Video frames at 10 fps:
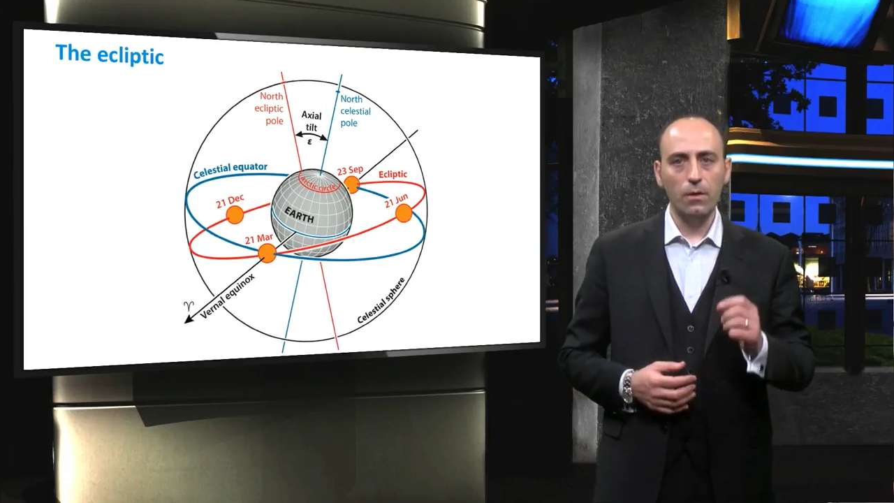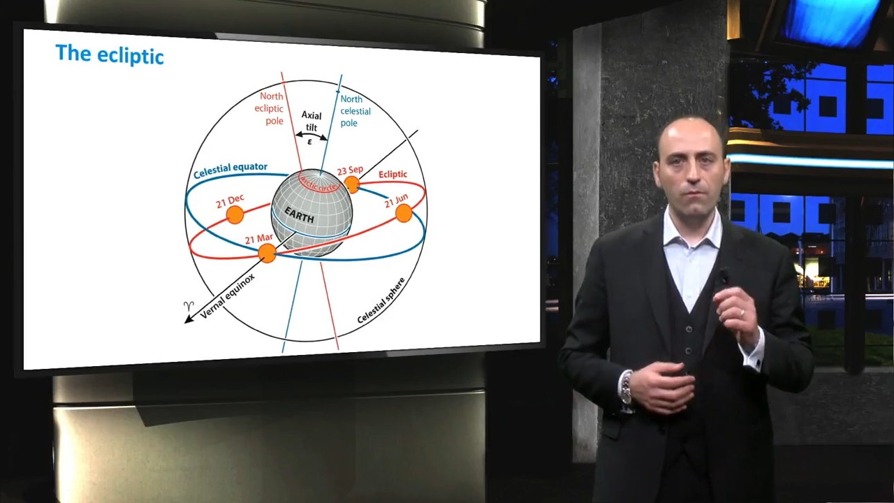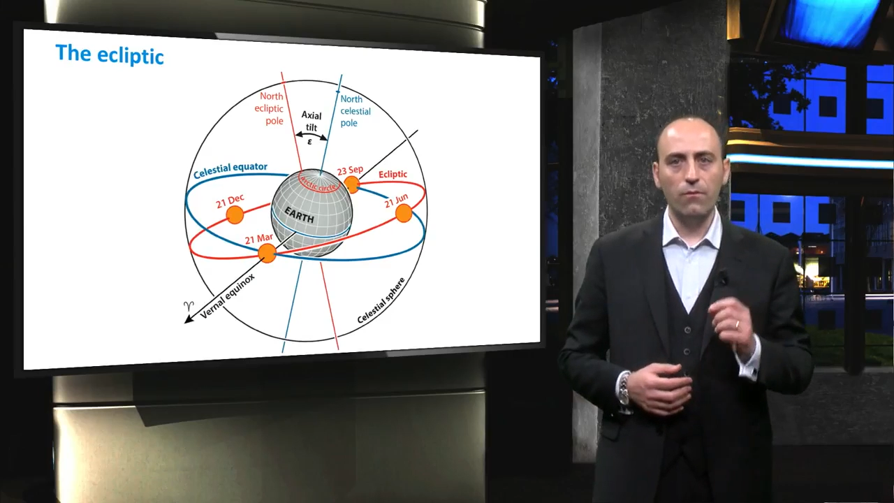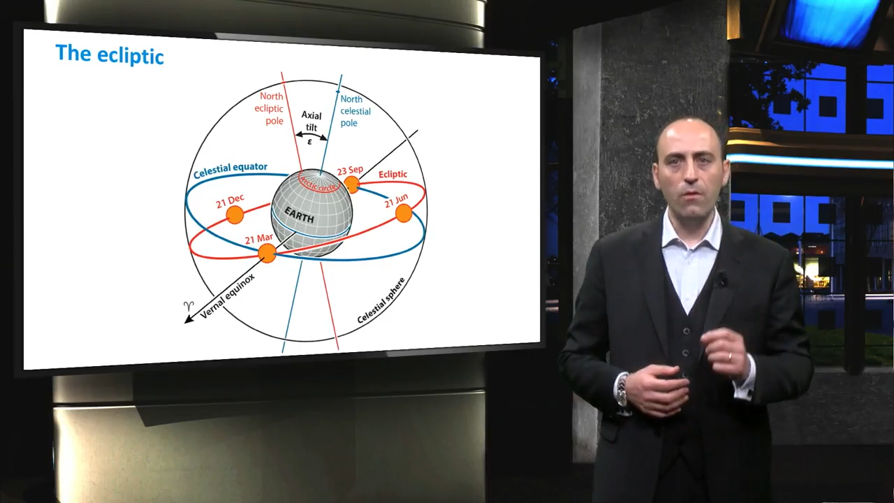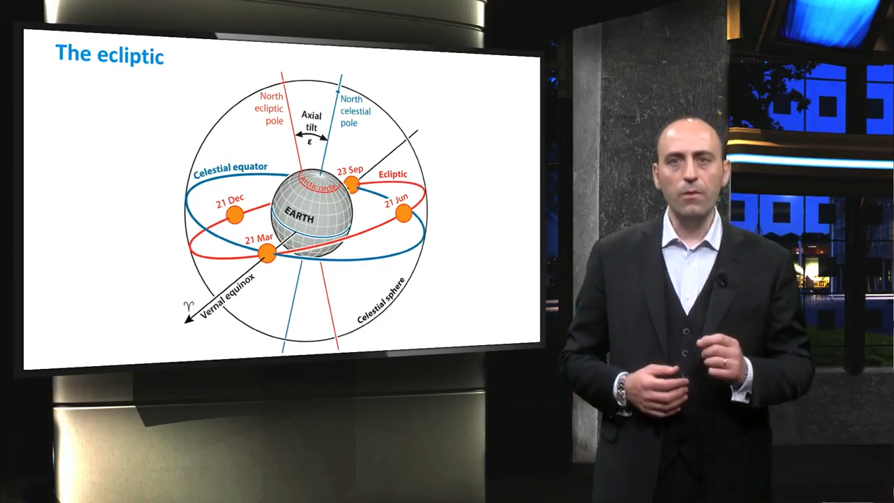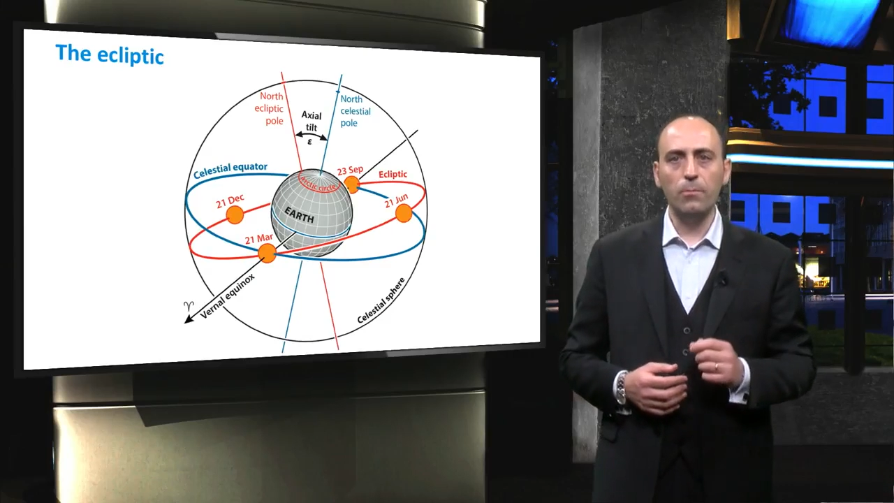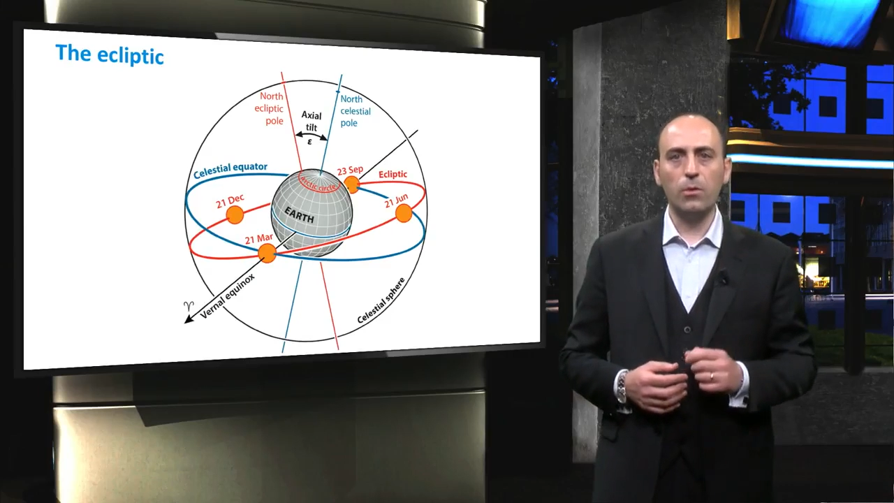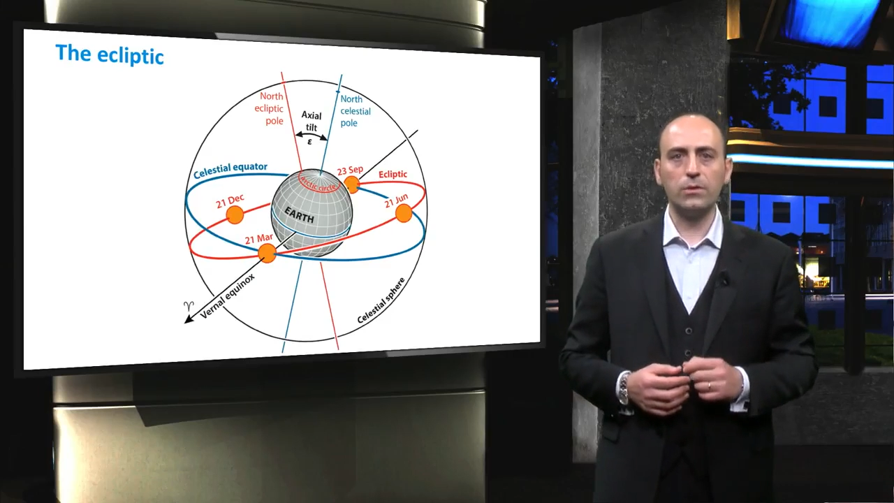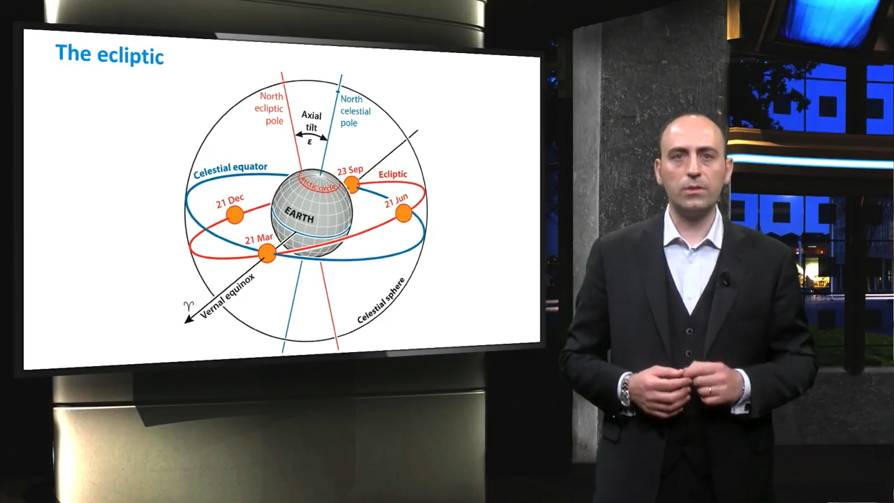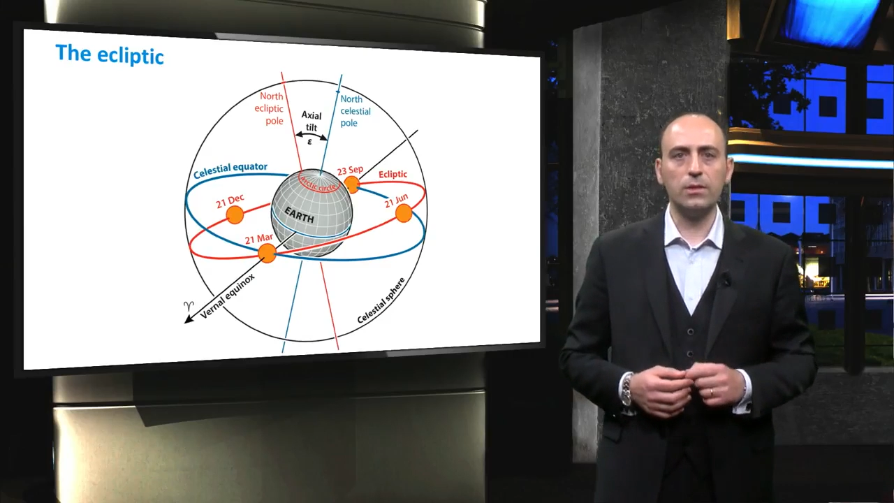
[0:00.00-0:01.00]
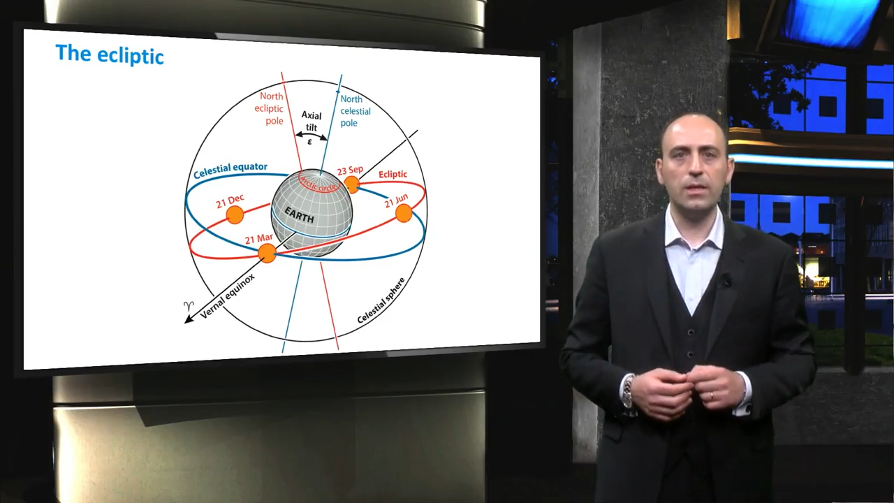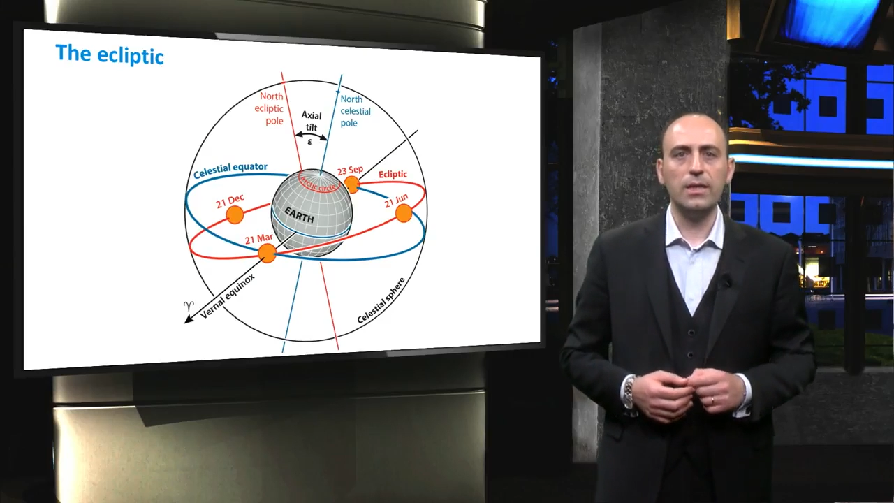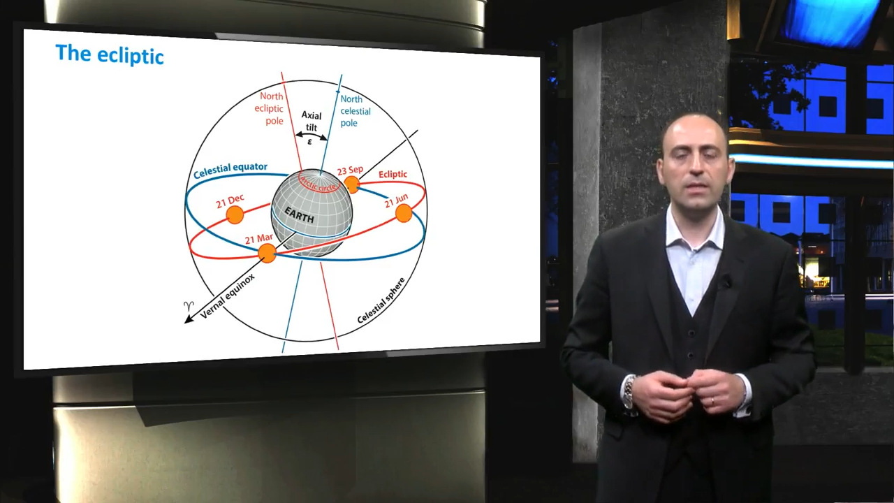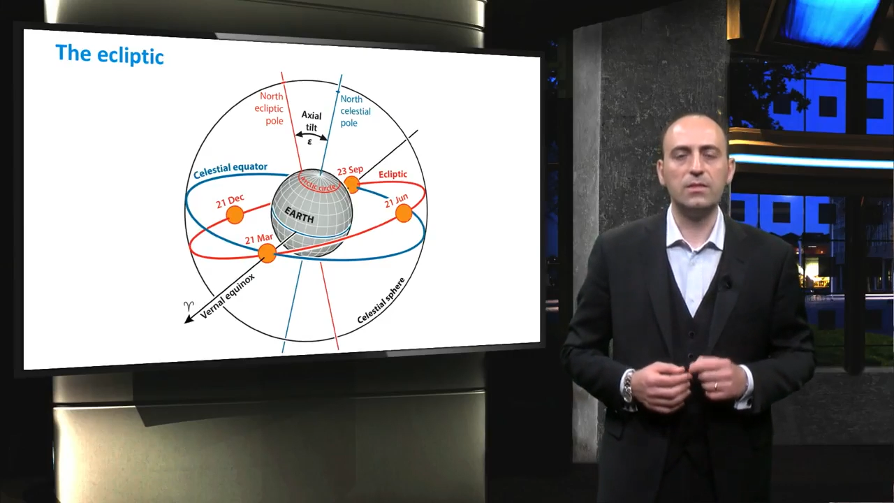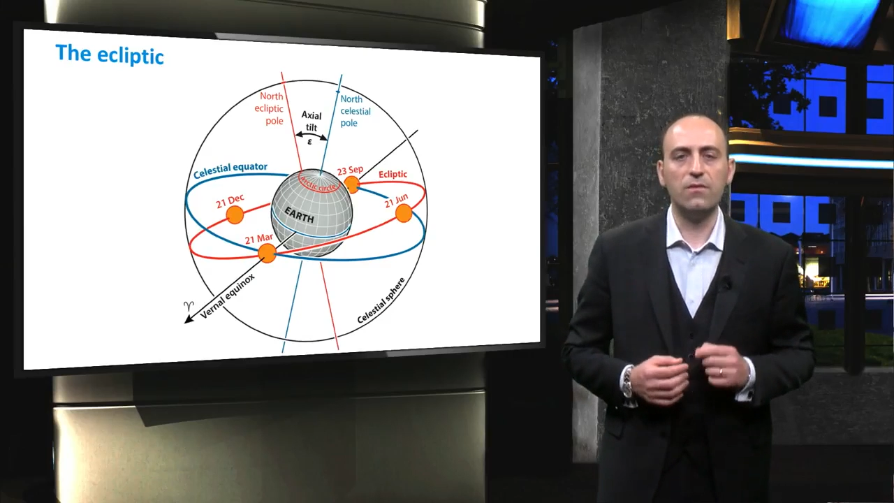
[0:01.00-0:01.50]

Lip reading: Very important is